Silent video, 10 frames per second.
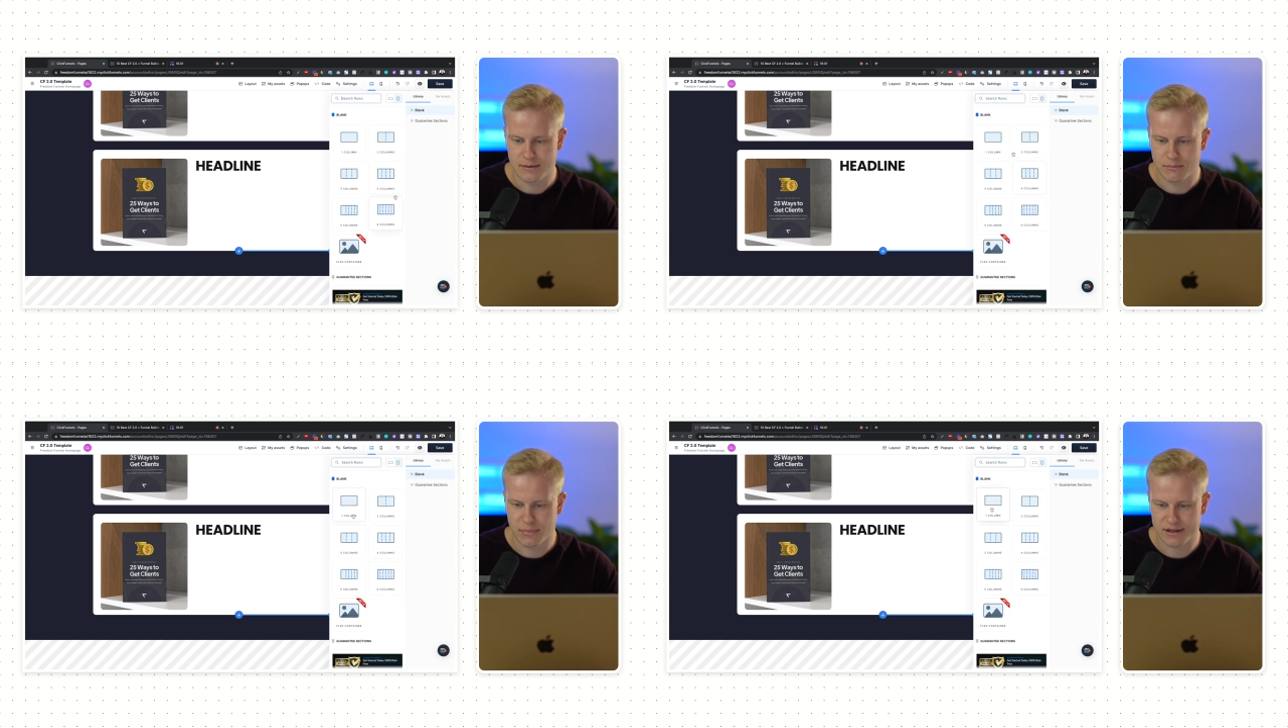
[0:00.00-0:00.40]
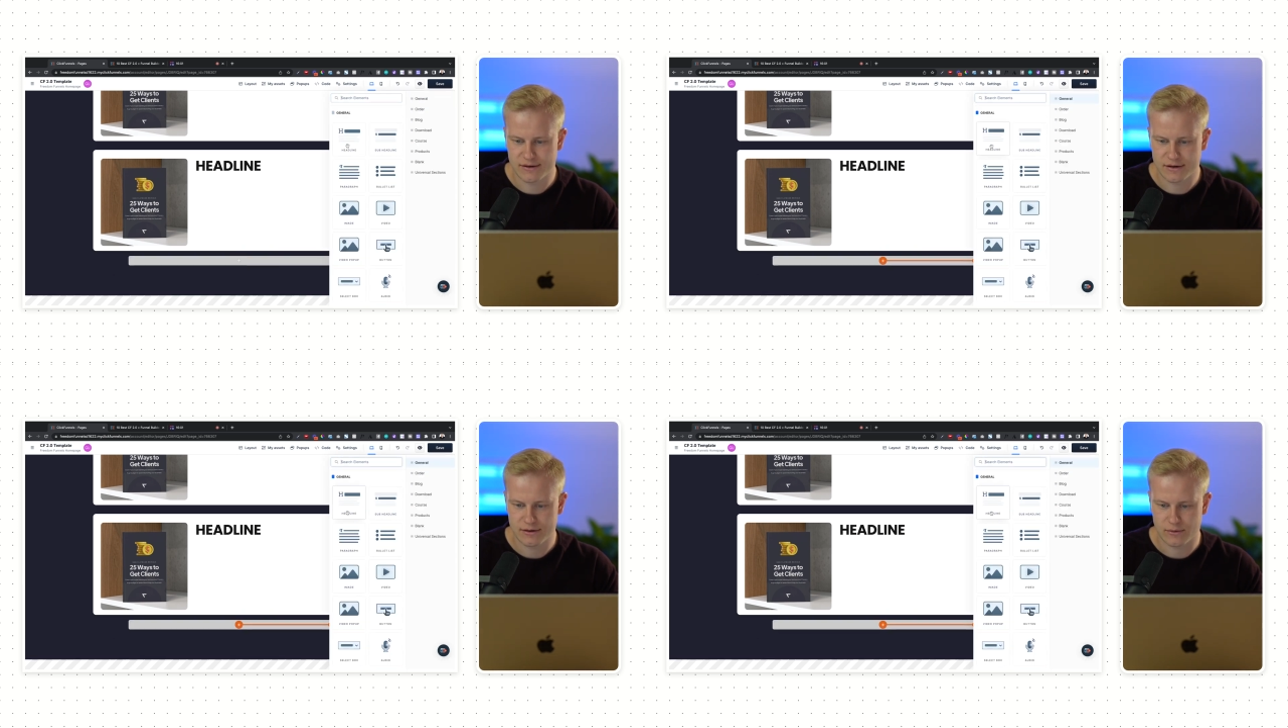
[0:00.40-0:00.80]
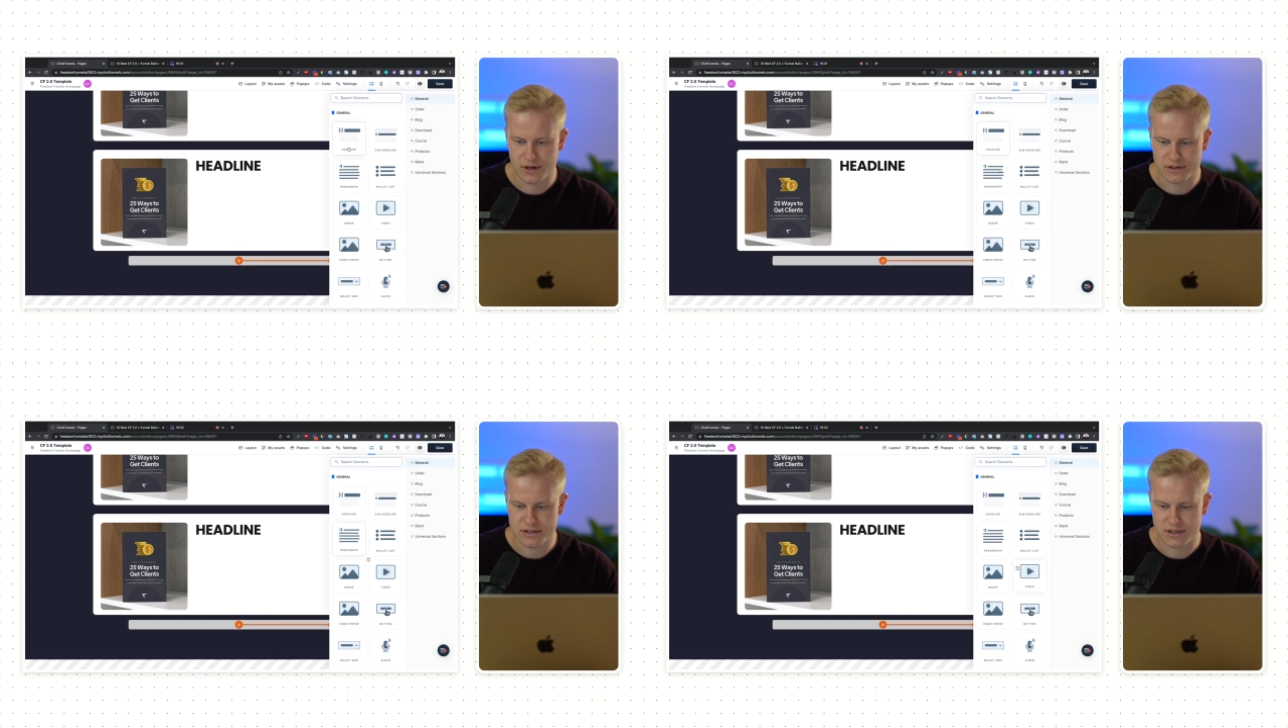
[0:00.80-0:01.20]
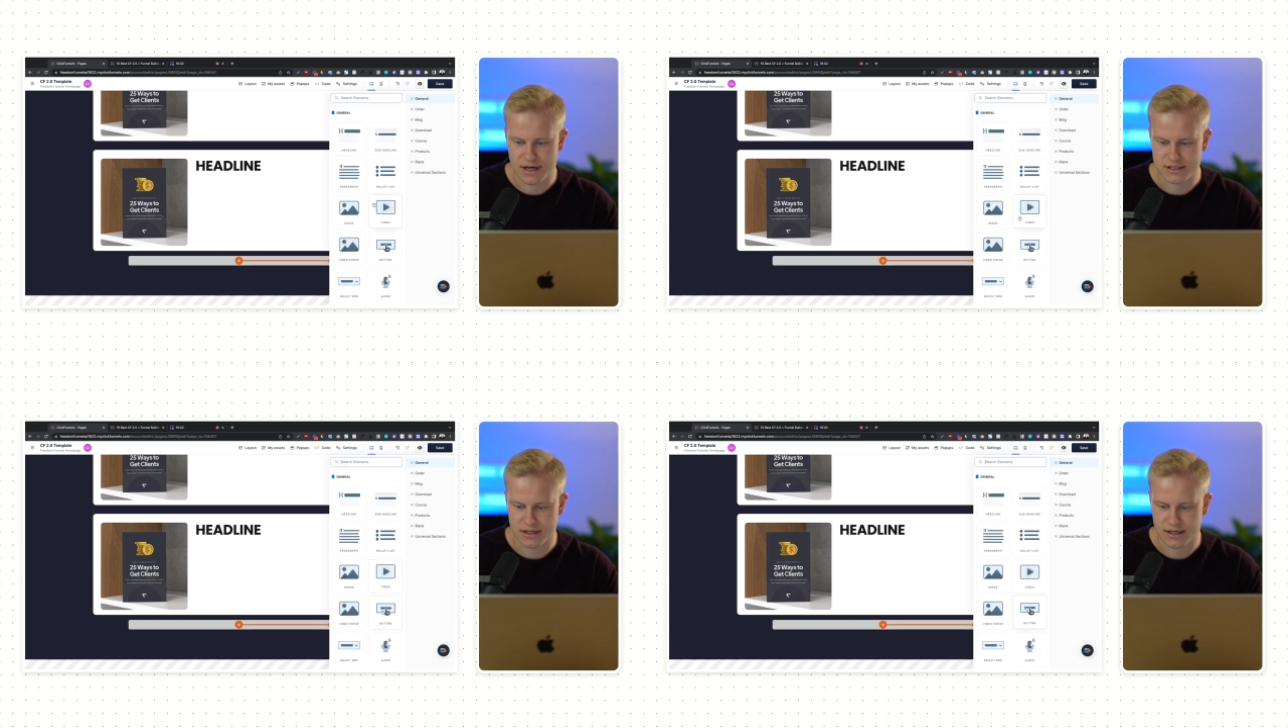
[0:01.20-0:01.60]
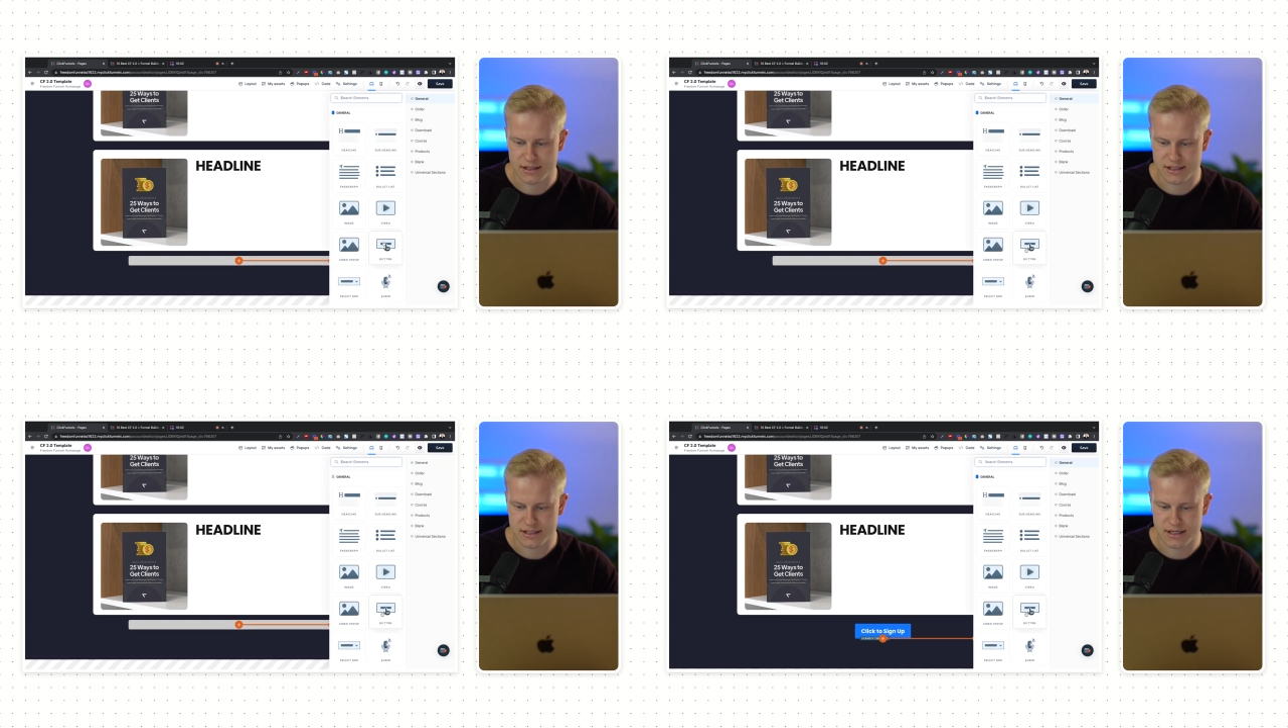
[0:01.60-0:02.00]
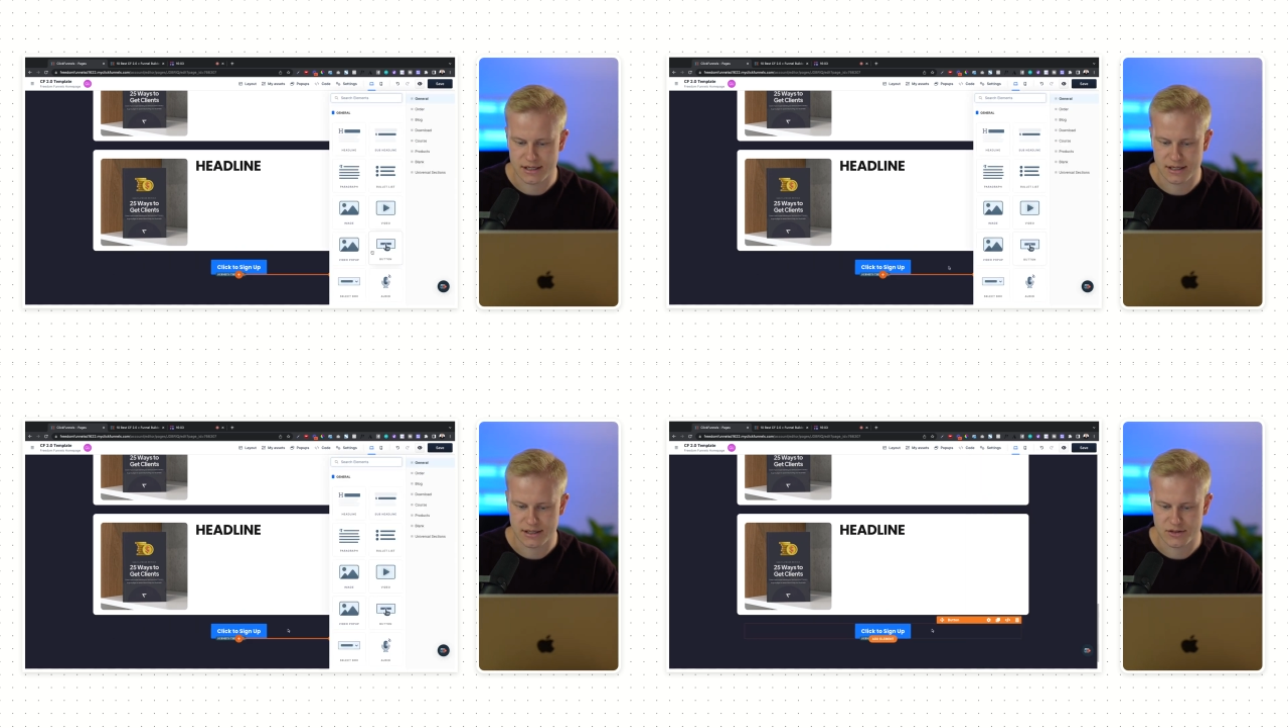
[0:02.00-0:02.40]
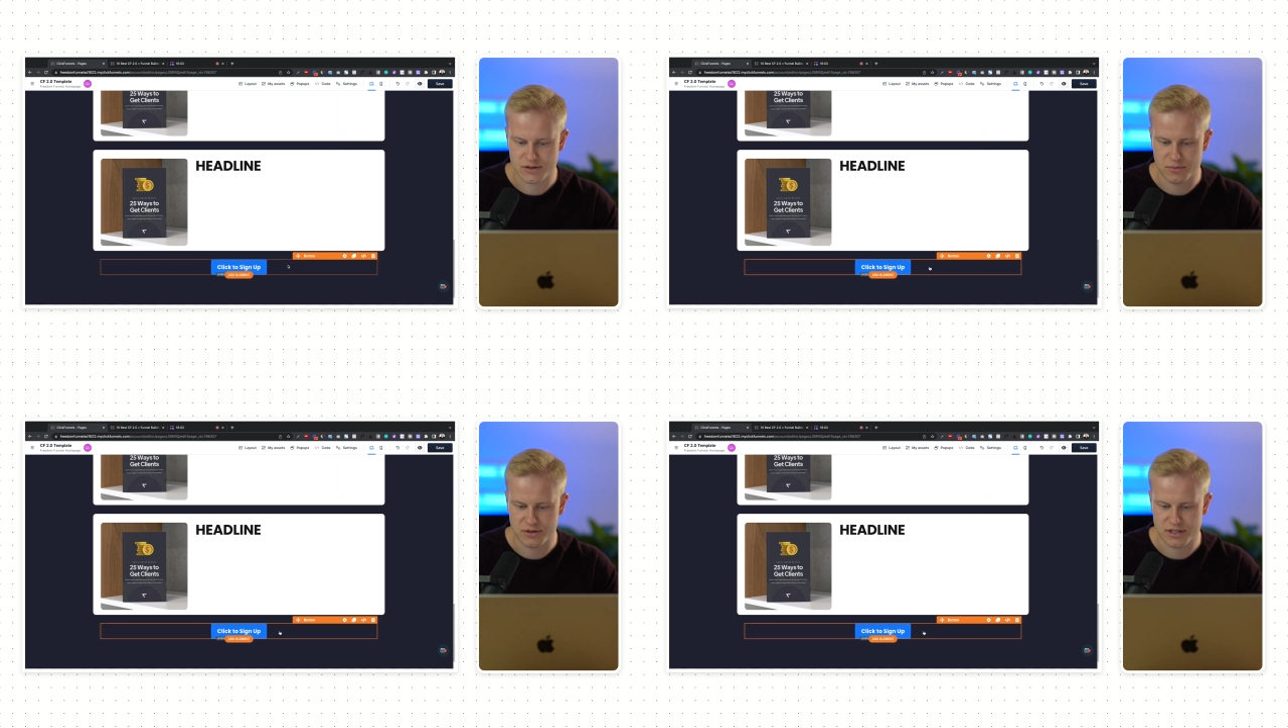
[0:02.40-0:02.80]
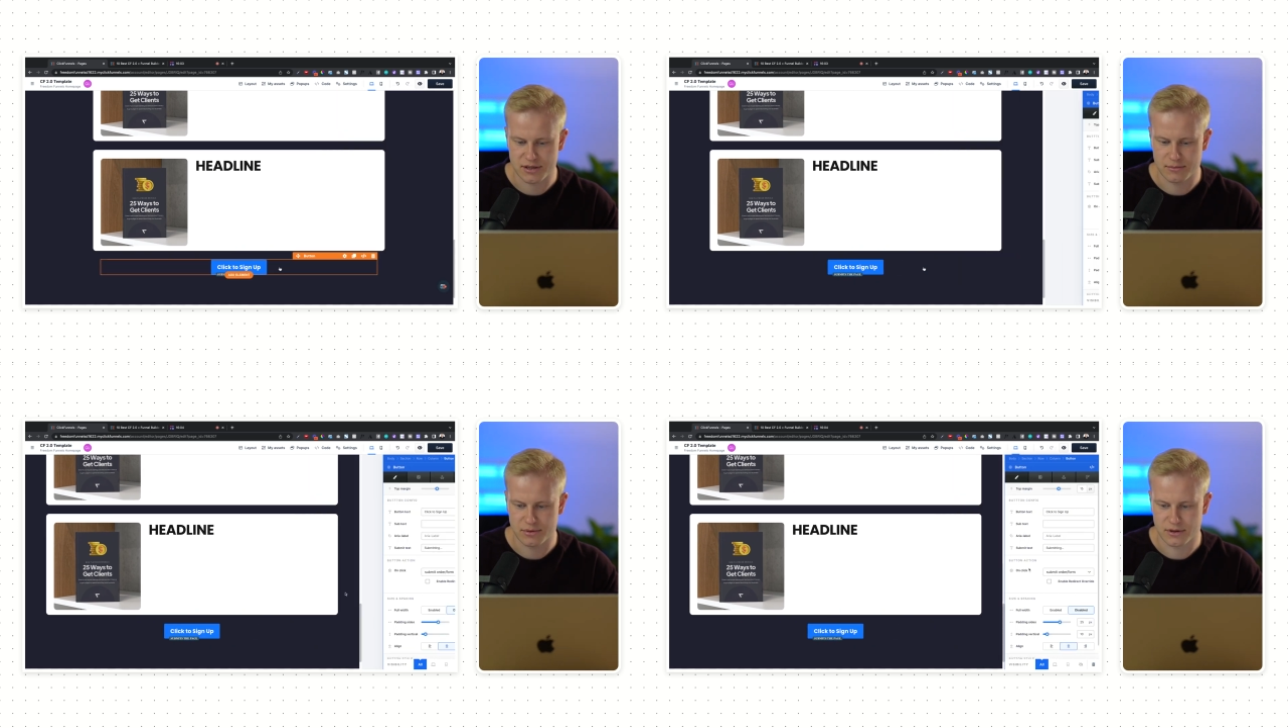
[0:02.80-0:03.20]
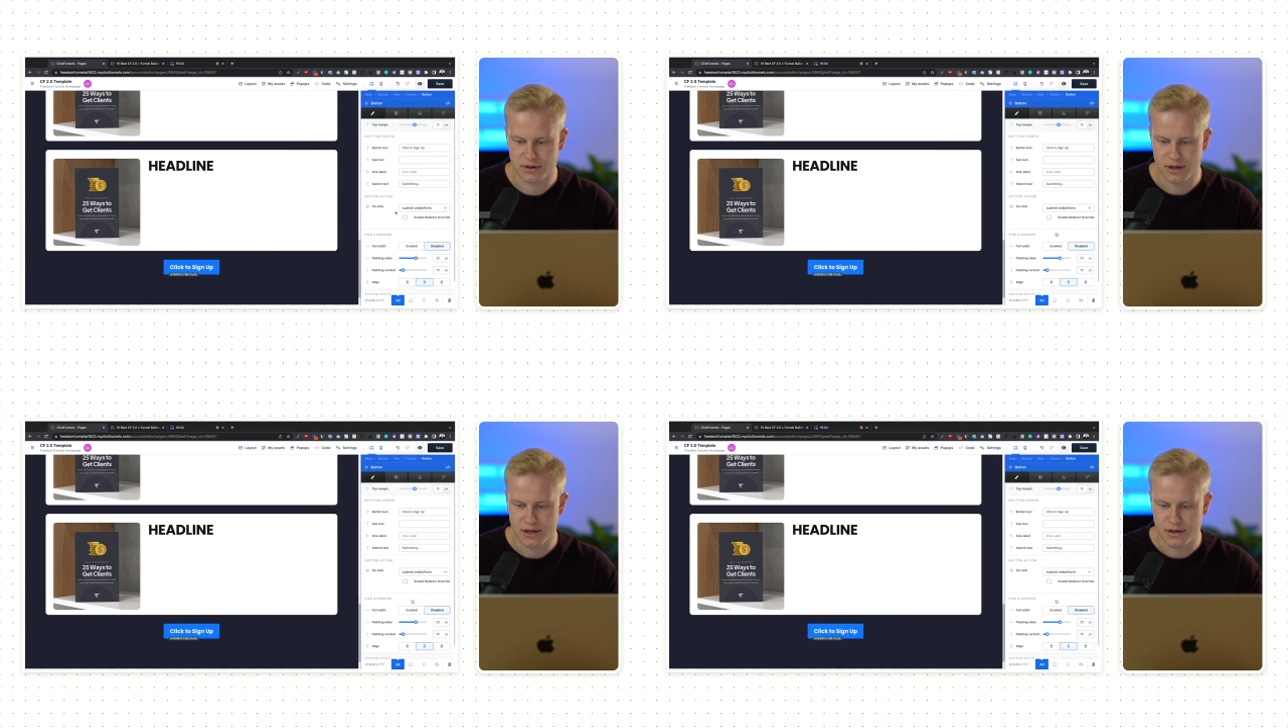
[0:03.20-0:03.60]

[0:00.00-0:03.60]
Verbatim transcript: button, which as you can see is super simple.